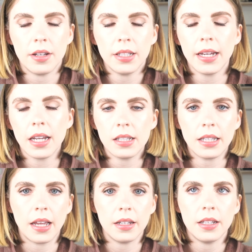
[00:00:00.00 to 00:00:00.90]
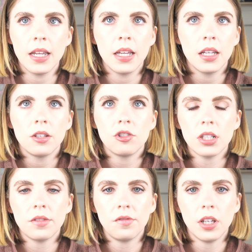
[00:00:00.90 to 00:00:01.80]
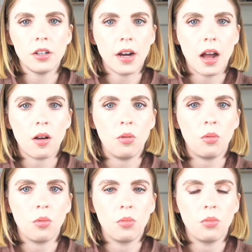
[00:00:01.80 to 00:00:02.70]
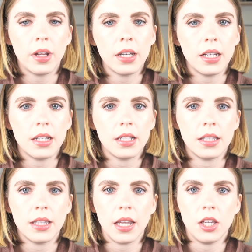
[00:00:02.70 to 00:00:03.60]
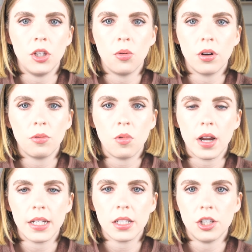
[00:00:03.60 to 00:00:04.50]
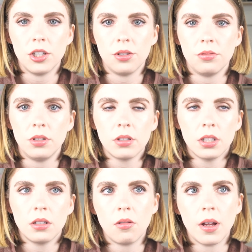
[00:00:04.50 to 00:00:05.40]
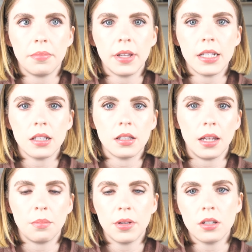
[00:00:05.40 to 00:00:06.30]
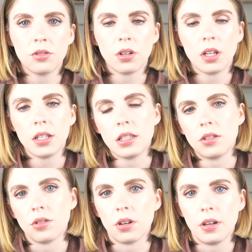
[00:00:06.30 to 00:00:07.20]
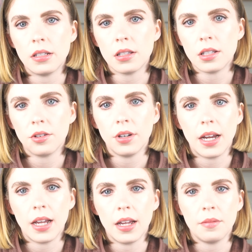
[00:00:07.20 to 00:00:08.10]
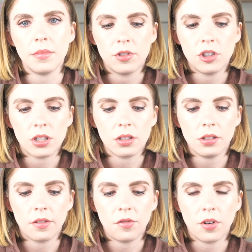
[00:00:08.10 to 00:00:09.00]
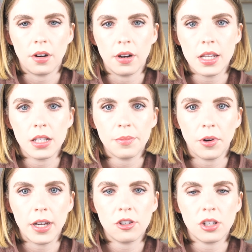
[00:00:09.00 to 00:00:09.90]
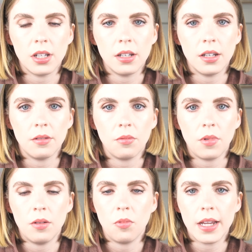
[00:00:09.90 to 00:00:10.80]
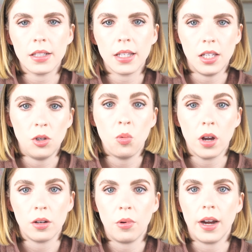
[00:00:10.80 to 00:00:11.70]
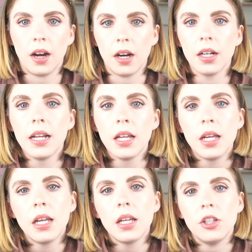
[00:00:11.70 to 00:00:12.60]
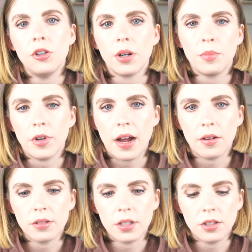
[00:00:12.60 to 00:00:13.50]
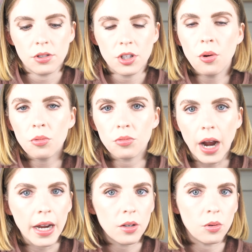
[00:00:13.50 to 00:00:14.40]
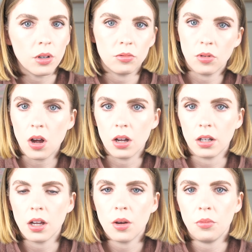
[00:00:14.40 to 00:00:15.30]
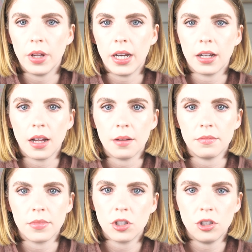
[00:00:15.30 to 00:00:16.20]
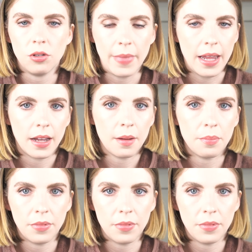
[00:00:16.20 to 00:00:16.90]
And like I said, just figure out what it is that you're wanting to do. You can go on places like Pinterest or Instagram, just look for inspiration and ways that you want to wear your brows. There's no right or wrong when it comes to makeup.